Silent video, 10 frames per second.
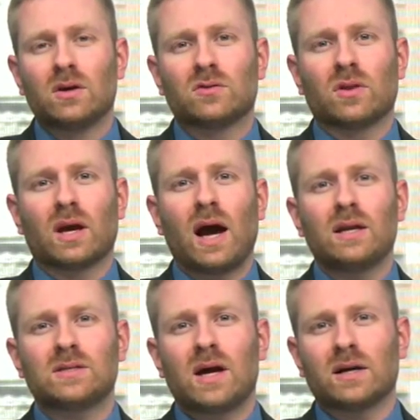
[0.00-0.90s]
So the kind
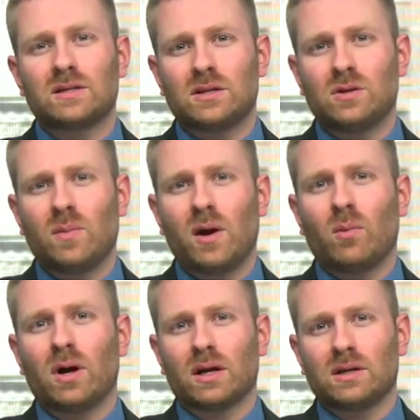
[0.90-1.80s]
of stocks that you may
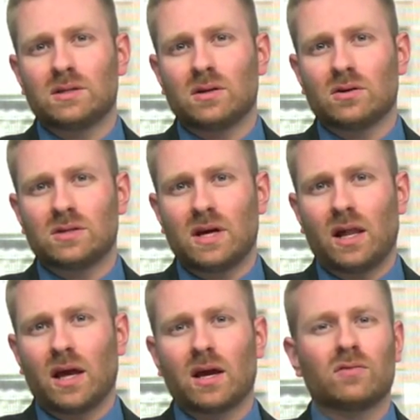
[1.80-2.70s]
want to consider
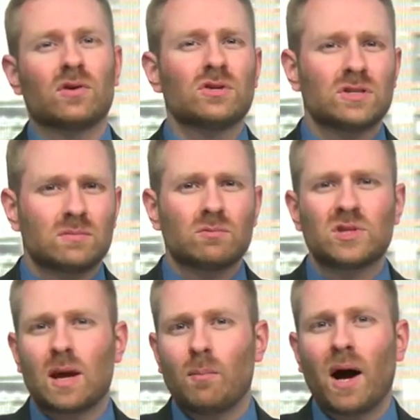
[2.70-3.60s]
selling, if they're just,
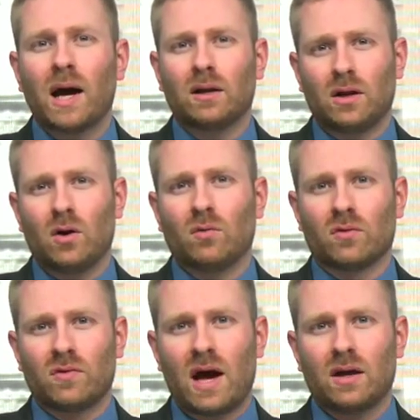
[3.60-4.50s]
say, mildly
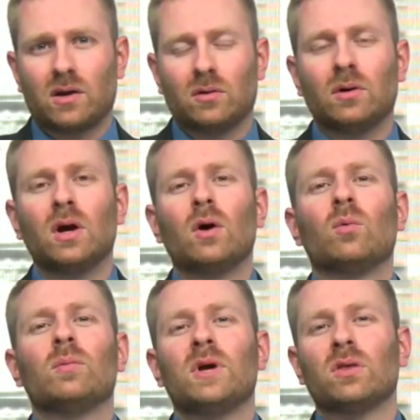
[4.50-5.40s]
overvalued,
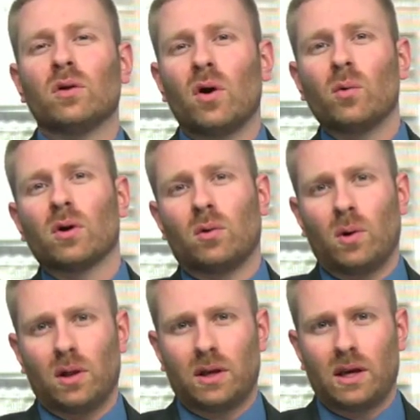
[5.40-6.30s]
would be the lower
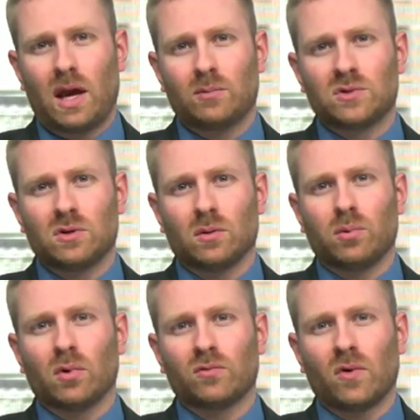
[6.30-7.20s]
quality names in your
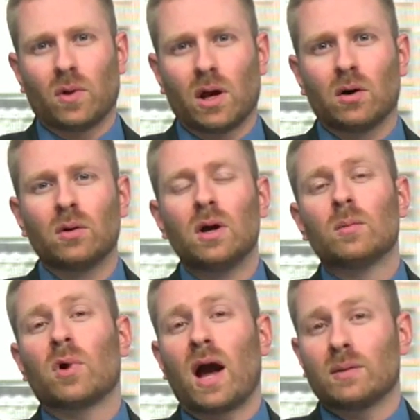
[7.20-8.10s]
portfolio,
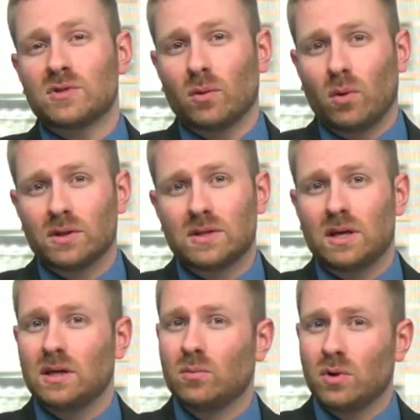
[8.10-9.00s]
perhaps the ones
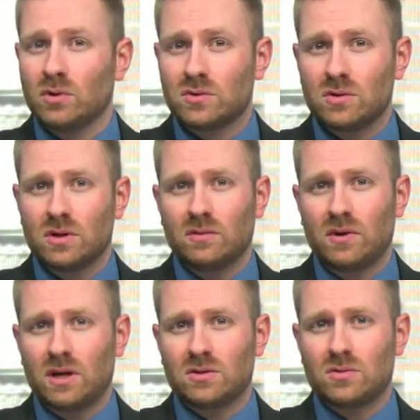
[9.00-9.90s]
that did reduce their
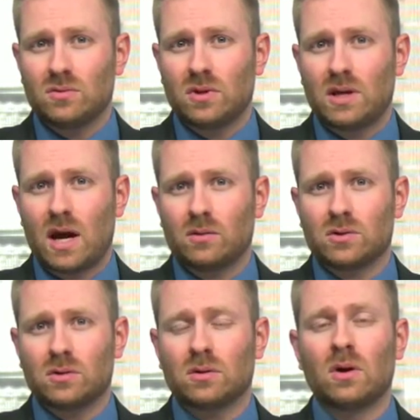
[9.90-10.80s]
dividends through the
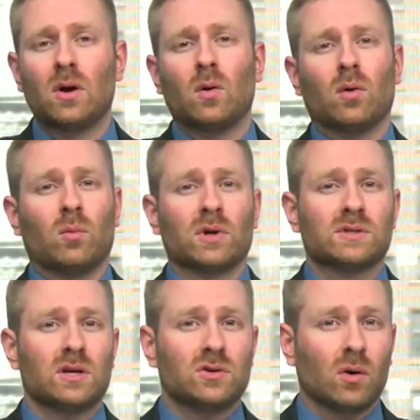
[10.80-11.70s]
downturn, or
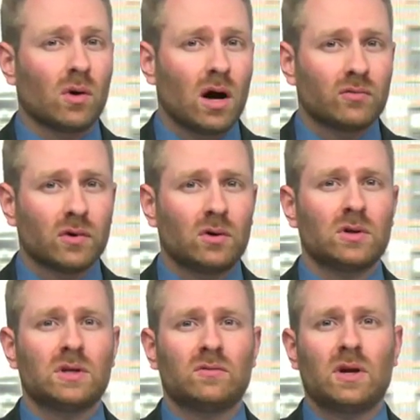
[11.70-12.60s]
ones that don't offer
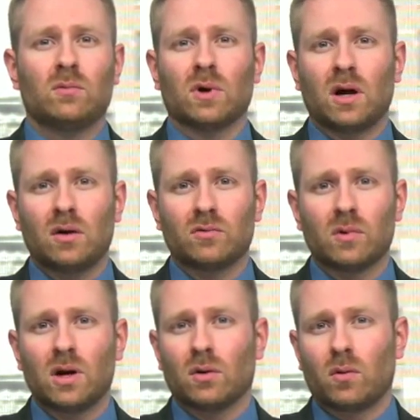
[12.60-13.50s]
good dividend
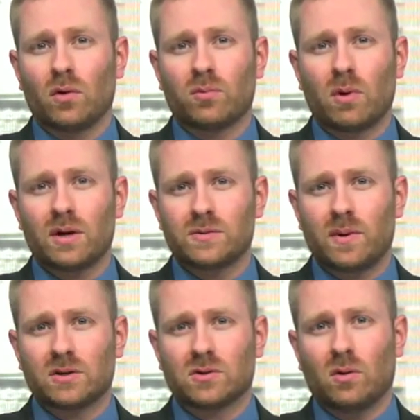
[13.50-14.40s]
recovery or growth
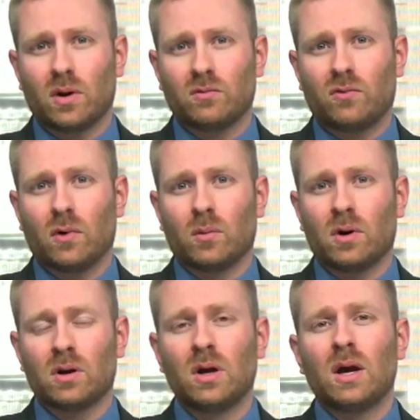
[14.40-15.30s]
prospects going
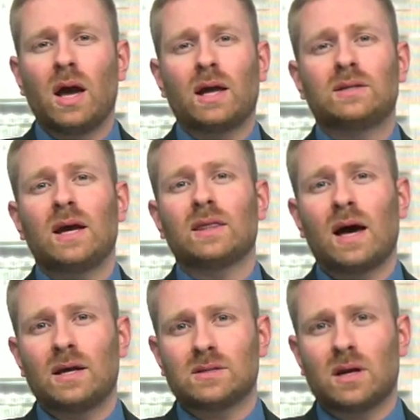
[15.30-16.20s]
forward, and take
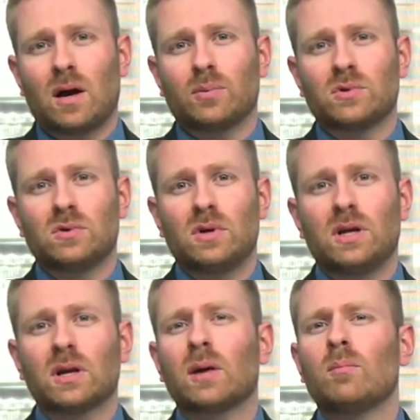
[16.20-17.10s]
that as an
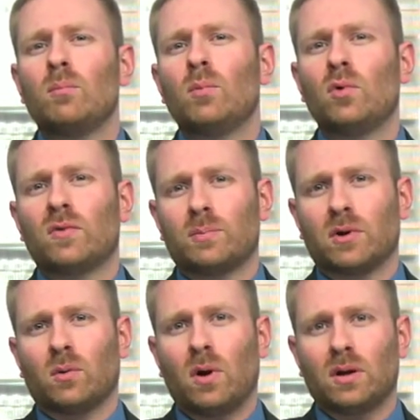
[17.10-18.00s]
opportunity to move up
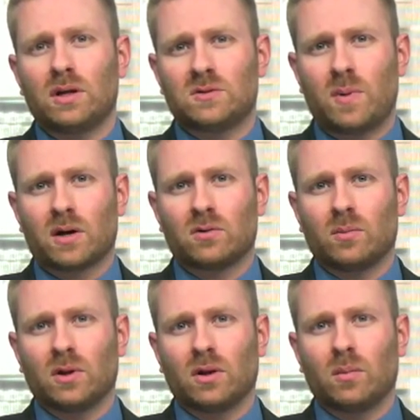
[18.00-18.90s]
the quality
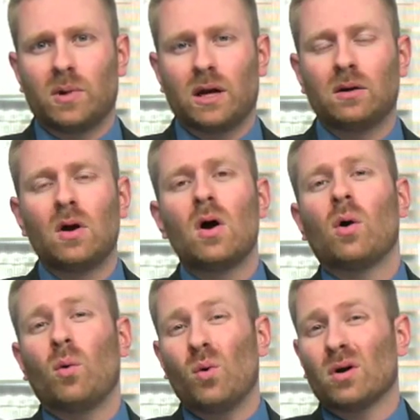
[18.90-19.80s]
spectrum a little bit,
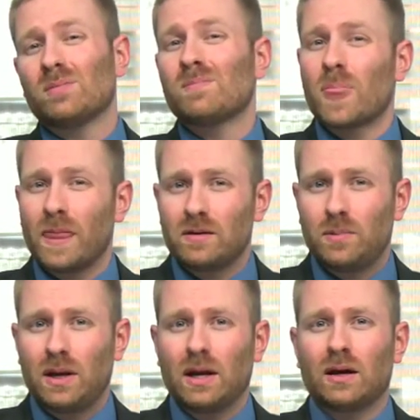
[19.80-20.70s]
or
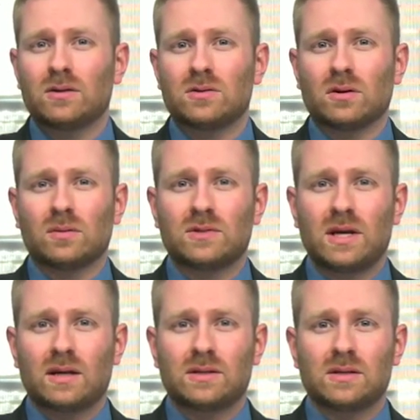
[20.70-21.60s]
depending on the
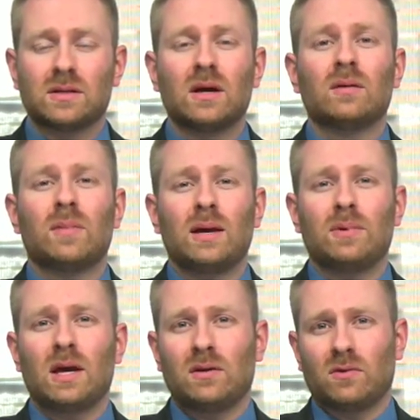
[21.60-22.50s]
circumstances,
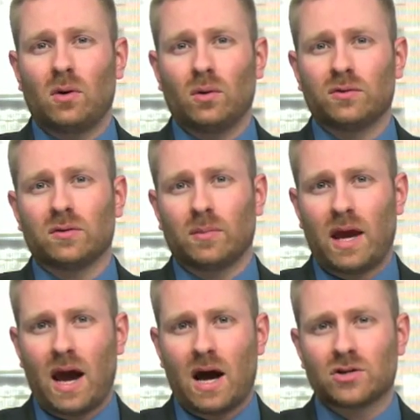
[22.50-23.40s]
maybe even hold some
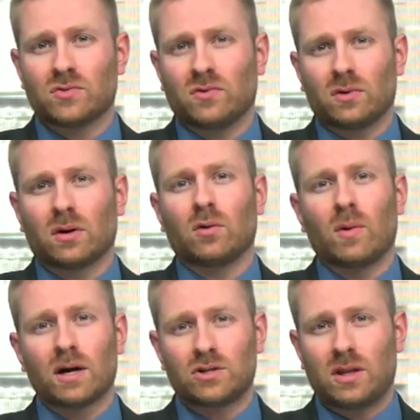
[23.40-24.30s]
cash for a
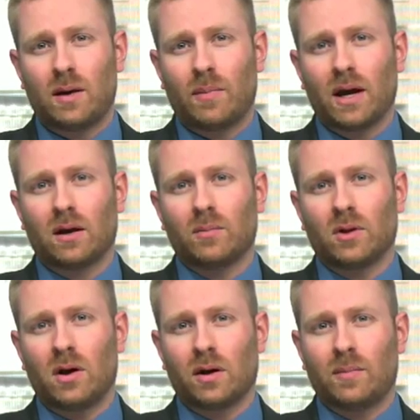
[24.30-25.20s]
correction that might come
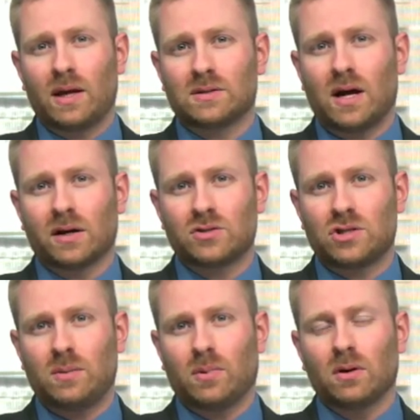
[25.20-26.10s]
along and make stocks cheaper.